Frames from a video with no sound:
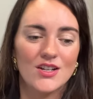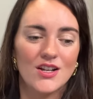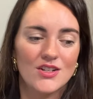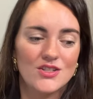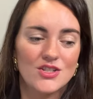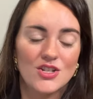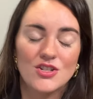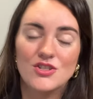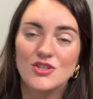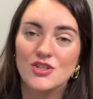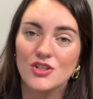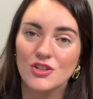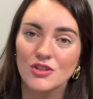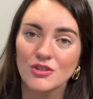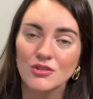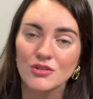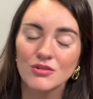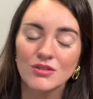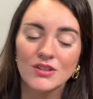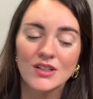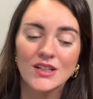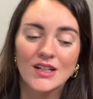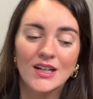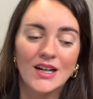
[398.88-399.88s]
to
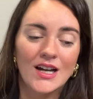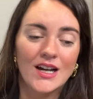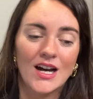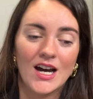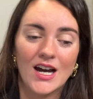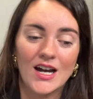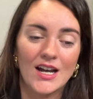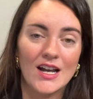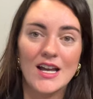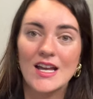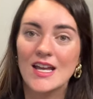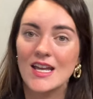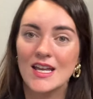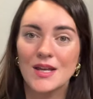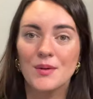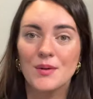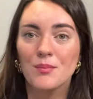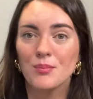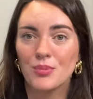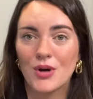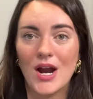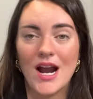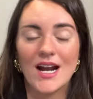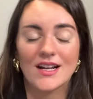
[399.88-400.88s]
do in
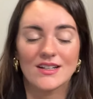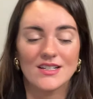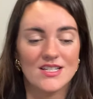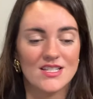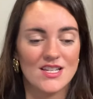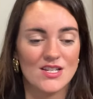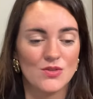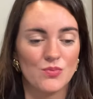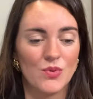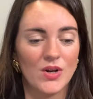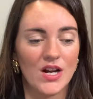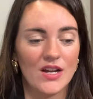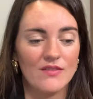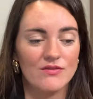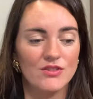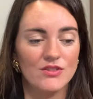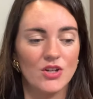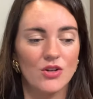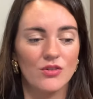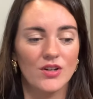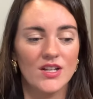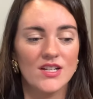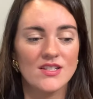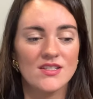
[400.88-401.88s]
practice, is what I've
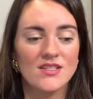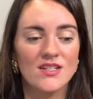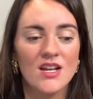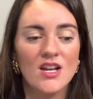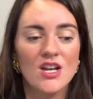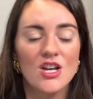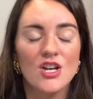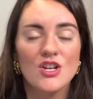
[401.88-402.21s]
noticed.